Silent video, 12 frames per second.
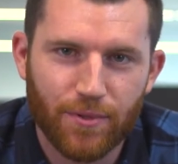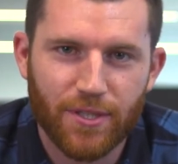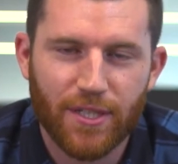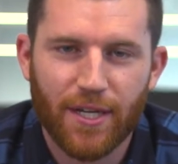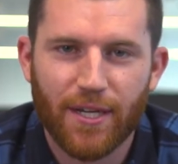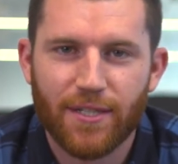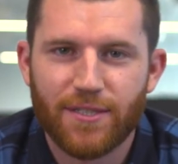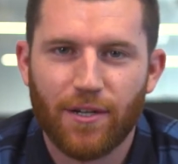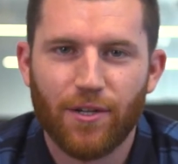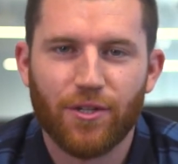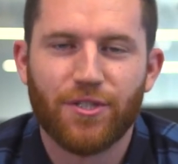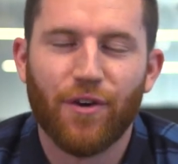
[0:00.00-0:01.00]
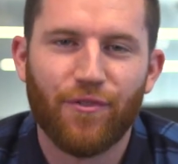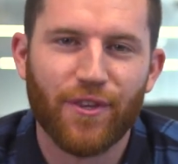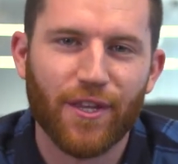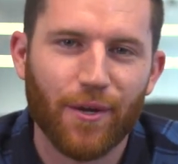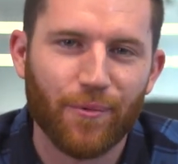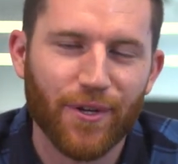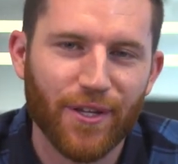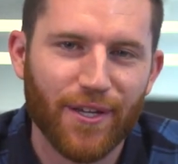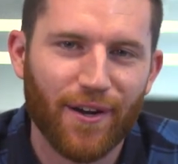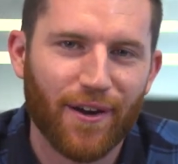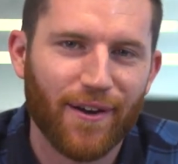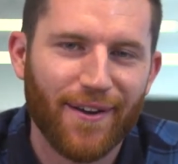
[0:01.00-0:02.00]
which sound a little tougher than they really
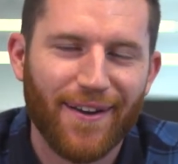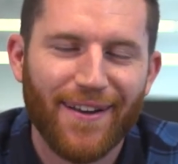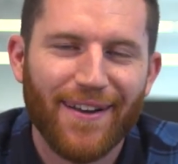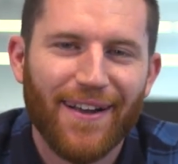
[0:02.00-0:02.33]
are,